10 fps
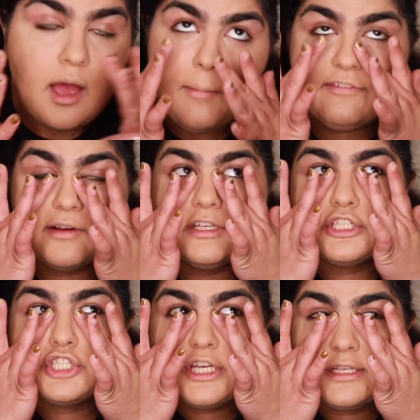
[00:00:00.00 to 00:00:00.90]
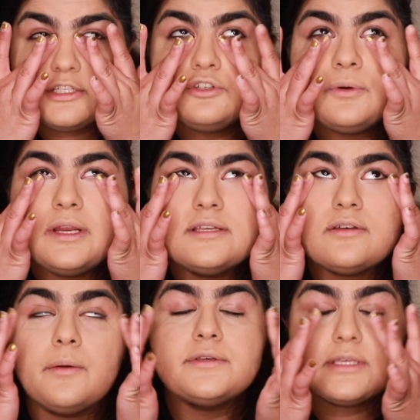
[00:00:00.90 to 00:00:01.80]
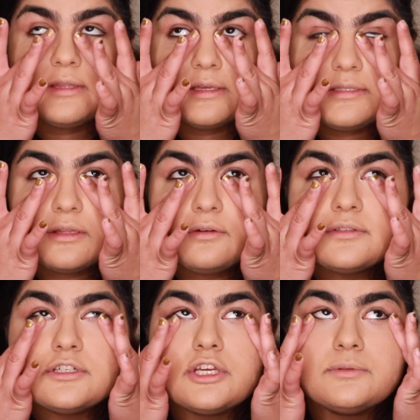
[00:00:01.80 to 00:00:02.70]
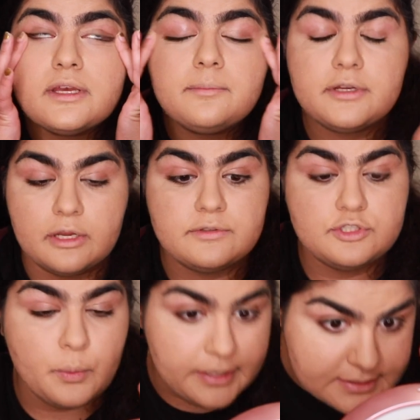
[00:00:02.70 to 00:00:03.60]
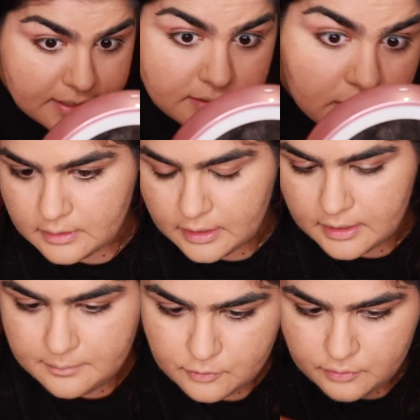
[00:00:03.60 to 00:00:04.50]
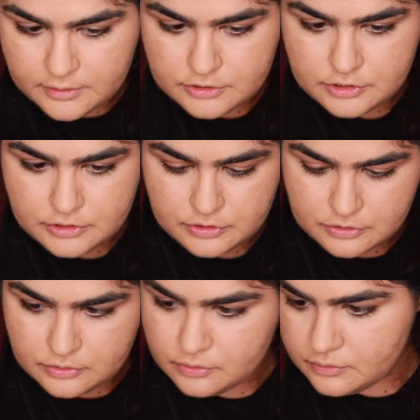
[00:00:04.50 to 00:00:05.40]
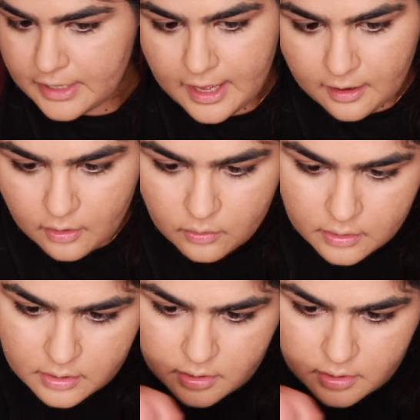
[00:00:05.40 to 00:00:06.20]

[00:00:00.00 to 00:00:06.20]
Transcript: My foundation shade is two twenty, so I always think the concealer is the same shade, but no, it's twenty Sand. I'm going to now